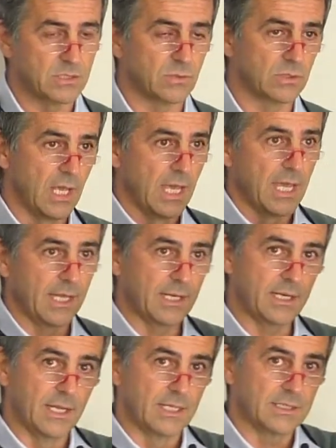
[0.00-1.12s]
And
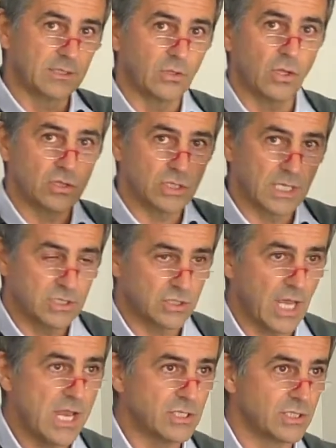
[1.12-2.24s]
then technology has
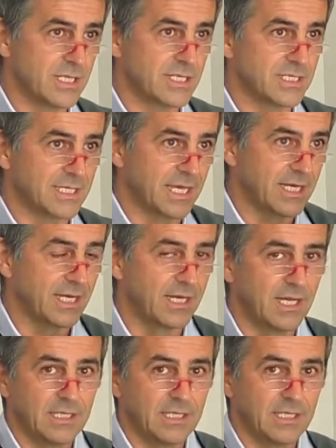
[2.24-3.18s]
changed in this area.